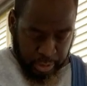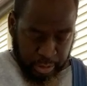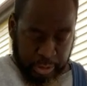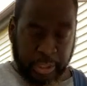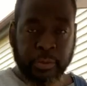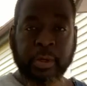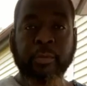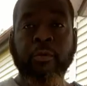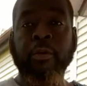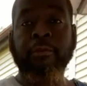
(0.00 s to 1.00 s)
Because that's what
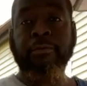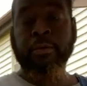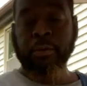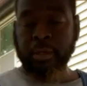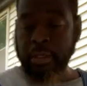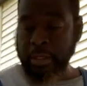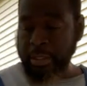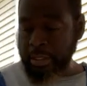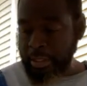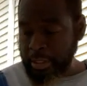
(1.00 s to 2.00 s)
I'm growing, food.
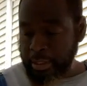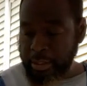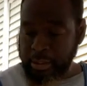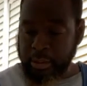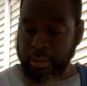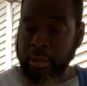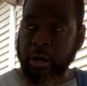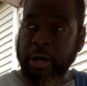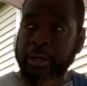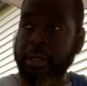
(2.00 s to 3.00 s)
You know,
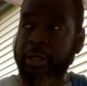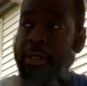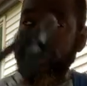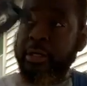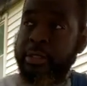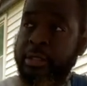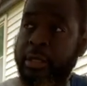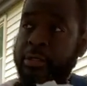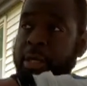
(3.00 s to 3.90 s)
gardening here sounds